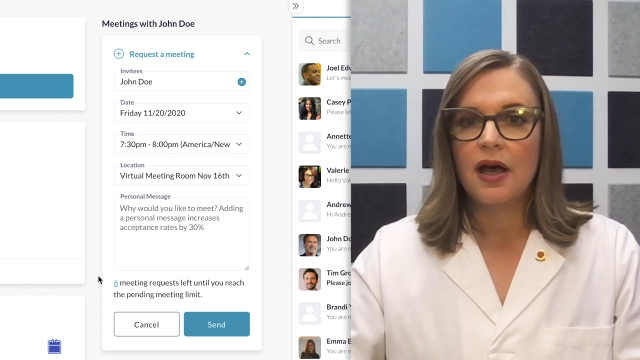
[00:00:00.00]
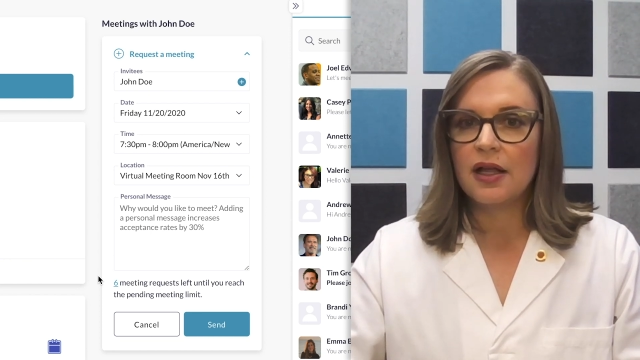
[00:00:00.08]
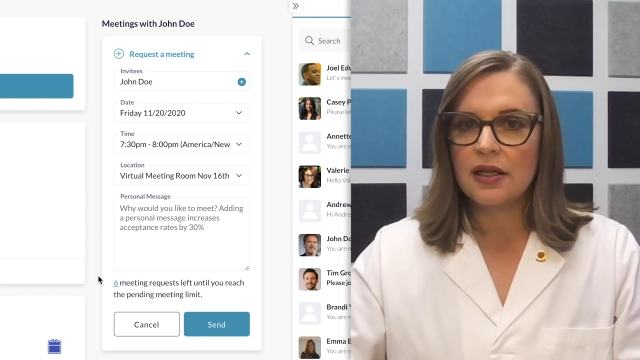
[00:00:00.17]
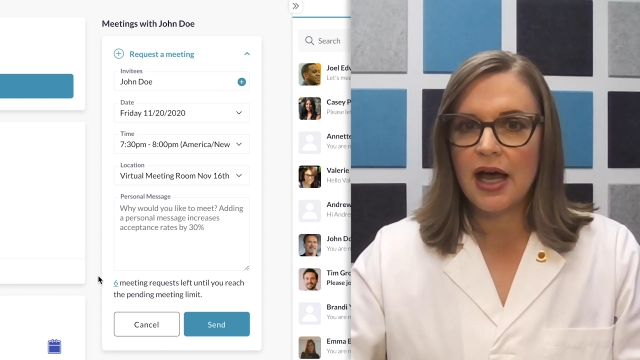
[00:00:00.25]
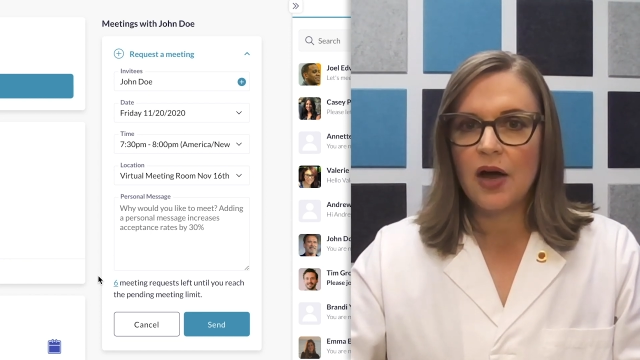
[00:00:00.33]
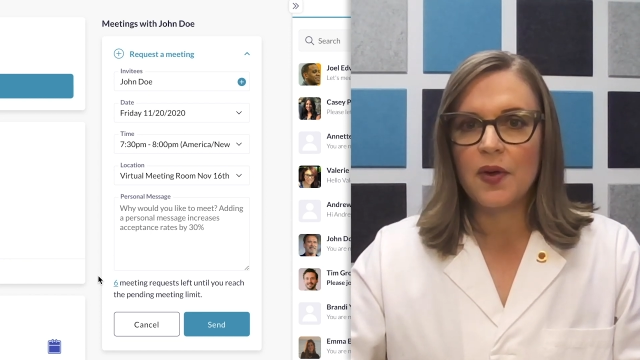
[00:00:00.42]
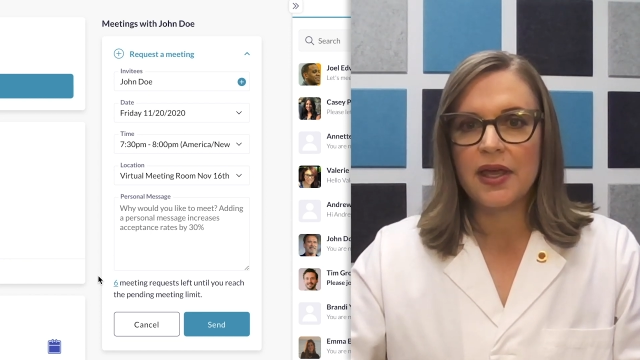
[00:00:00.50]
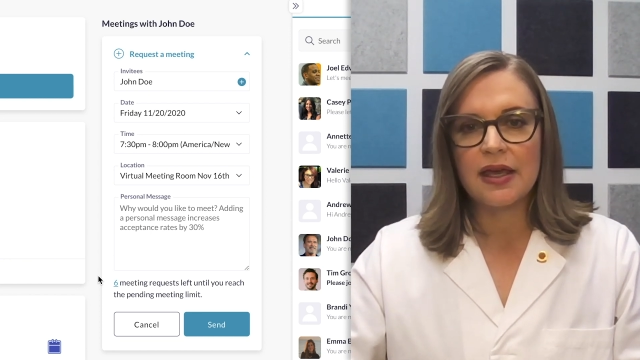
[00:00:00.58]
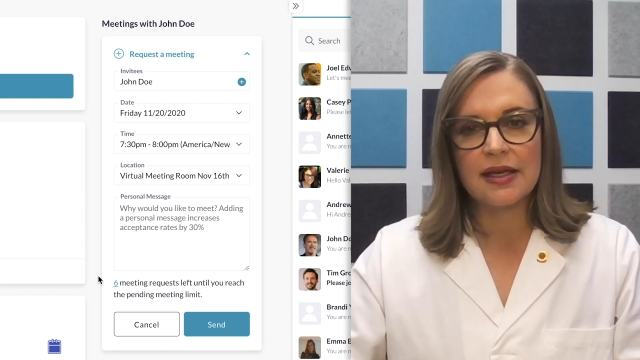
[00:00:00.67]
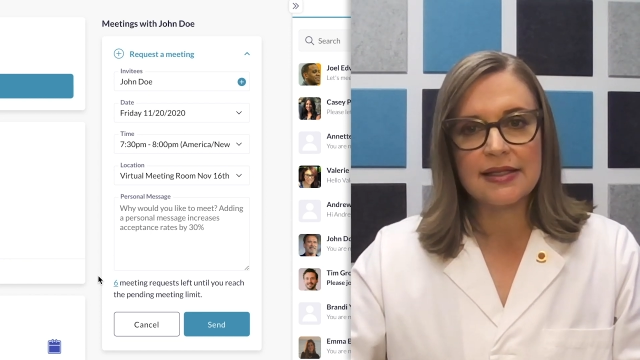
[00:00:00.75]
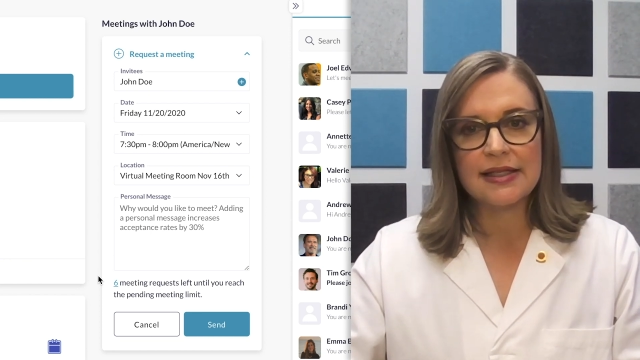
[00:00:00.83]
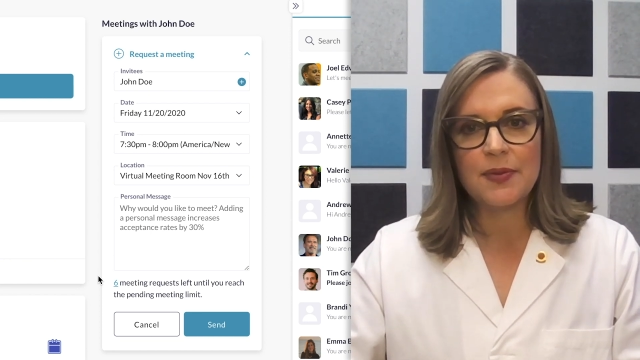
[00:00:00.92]
allowing
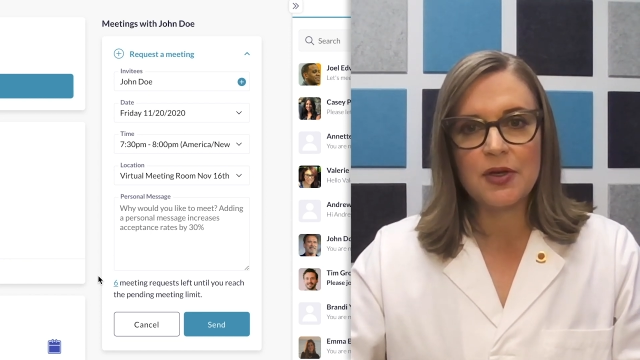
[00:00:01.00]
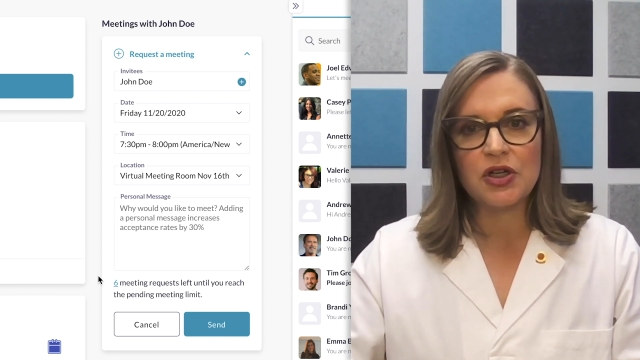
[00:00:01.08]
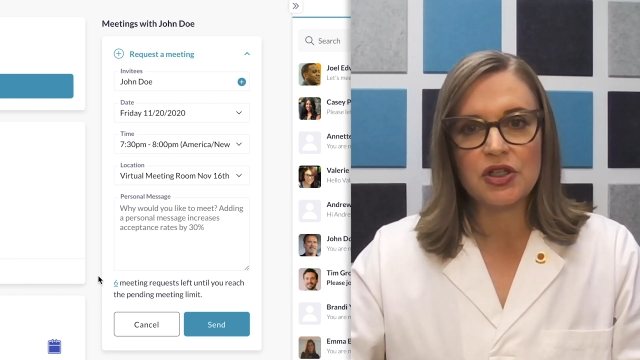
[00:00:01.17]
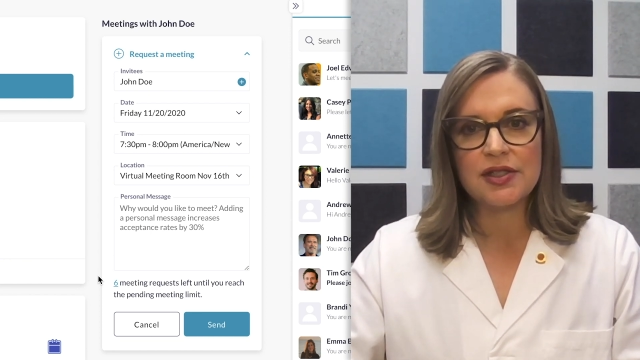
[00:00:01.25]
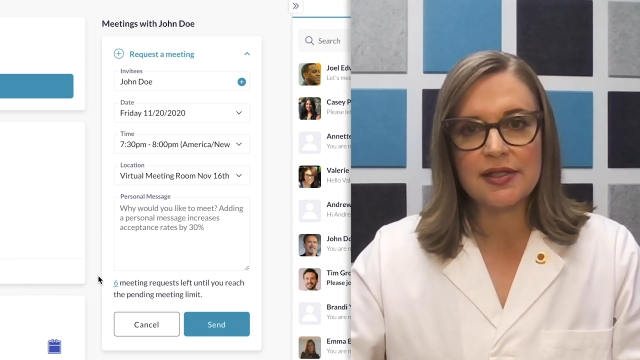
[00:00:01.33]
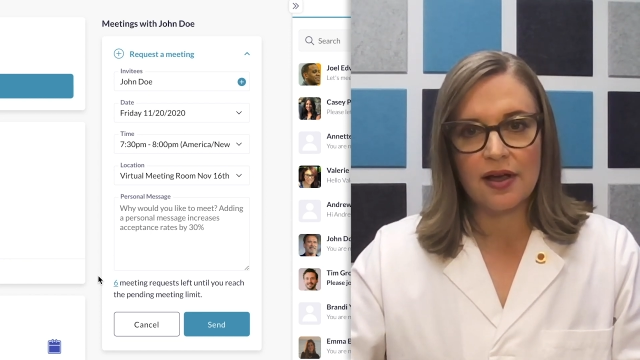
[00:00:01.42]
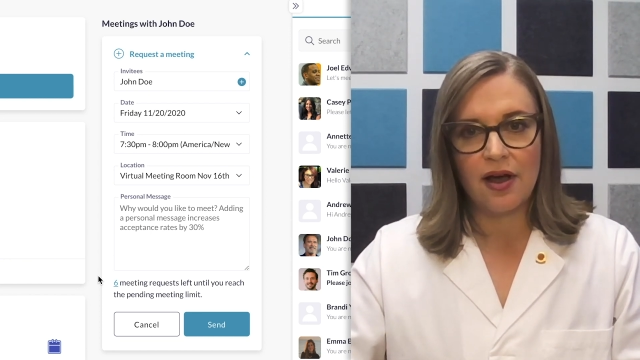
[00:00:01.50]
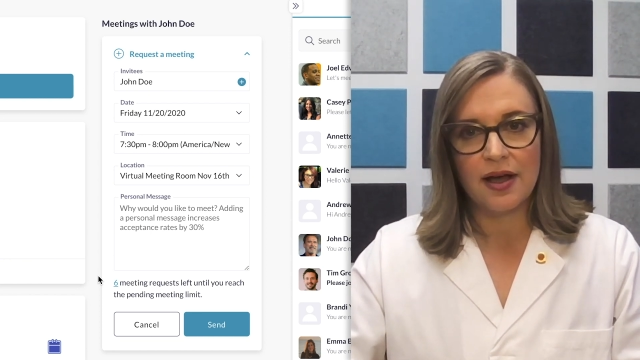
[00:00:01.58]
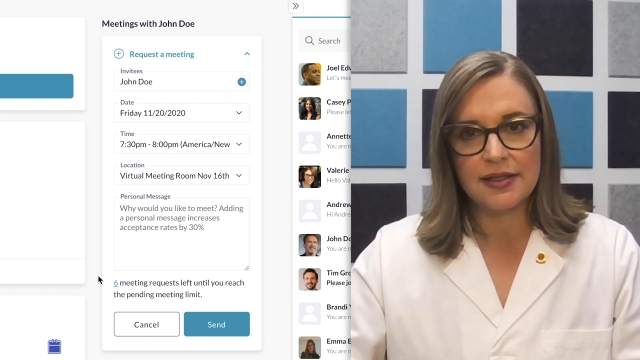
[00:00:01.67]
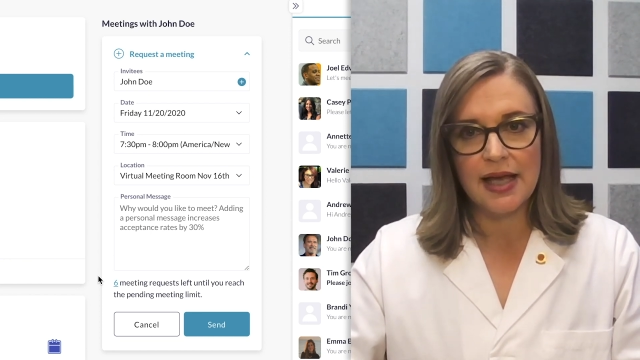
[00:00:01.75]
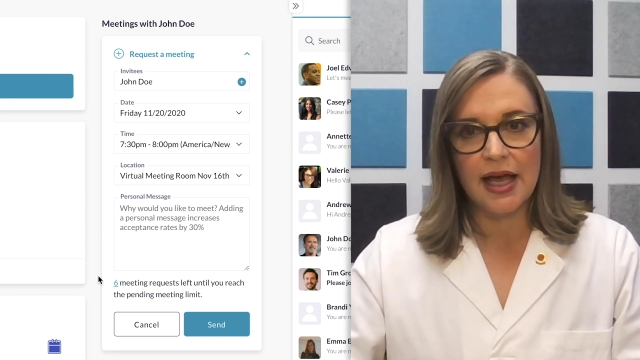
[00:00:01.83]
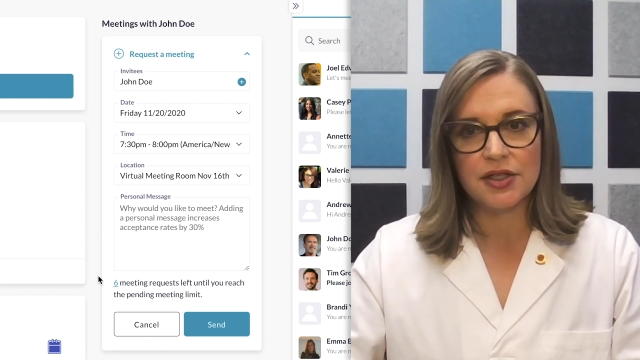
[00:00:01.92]
exhibitors to
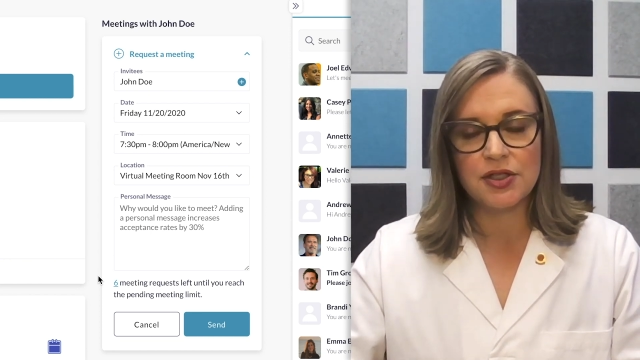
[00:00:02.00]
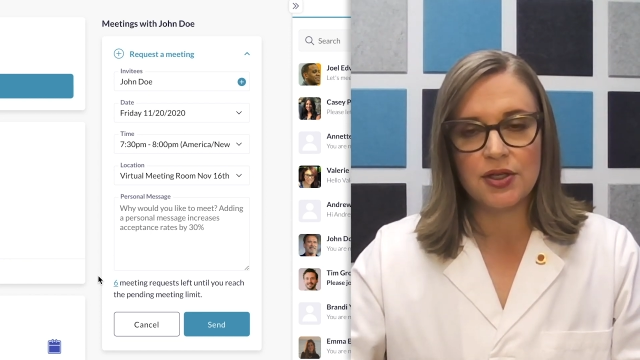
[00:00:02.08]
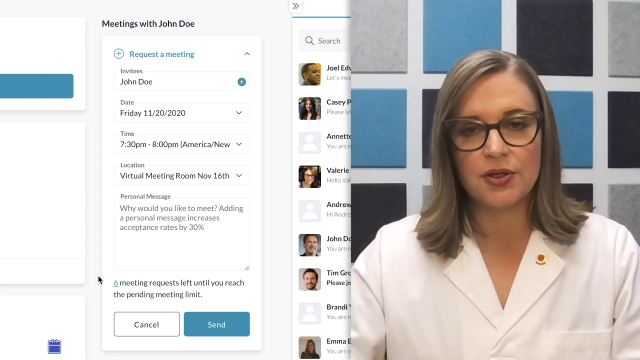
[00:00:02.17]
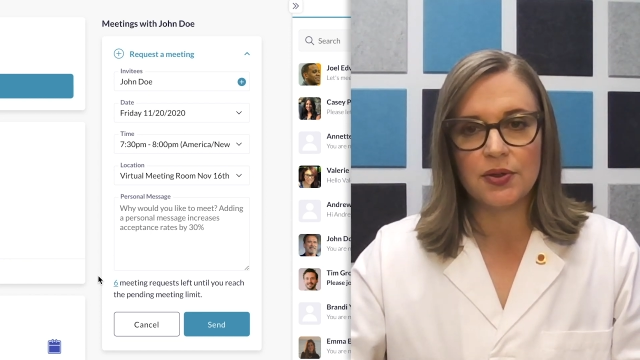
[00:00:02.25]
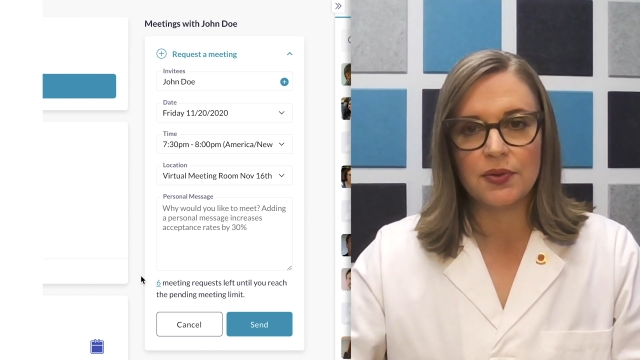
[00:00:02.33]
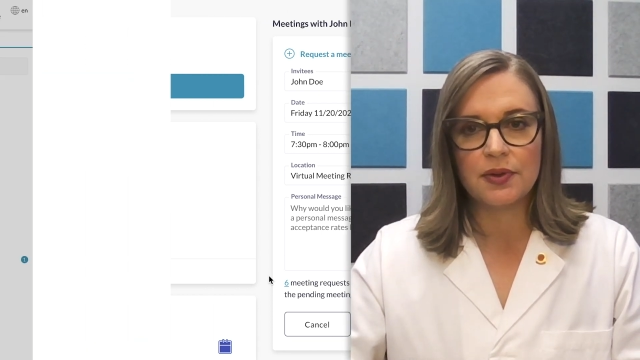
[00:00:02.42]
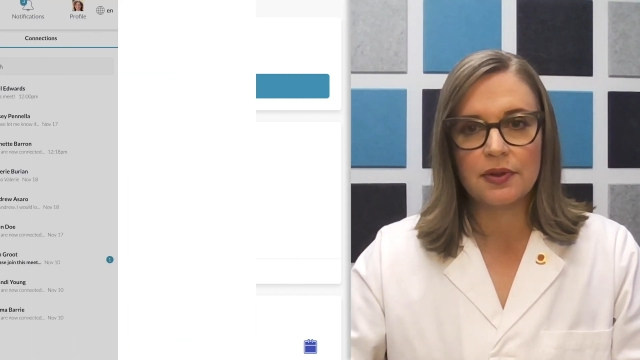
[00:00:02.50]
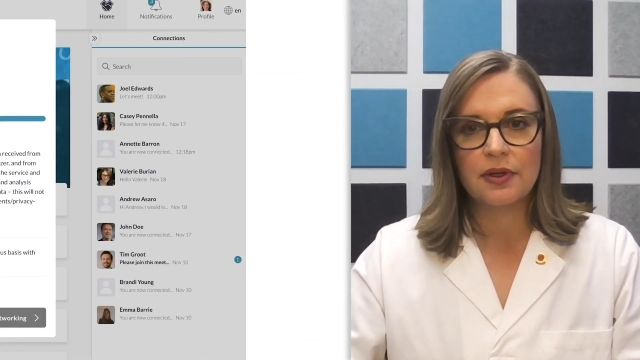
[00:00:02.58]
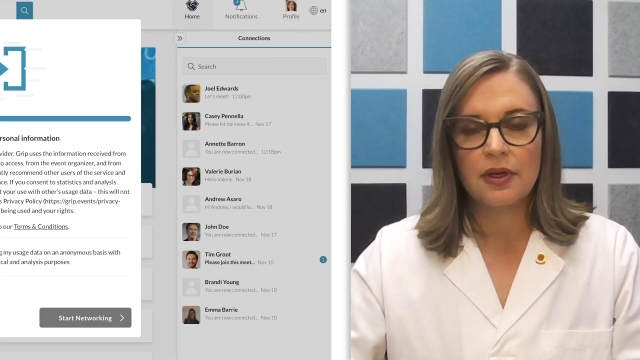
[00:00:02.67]
contact you.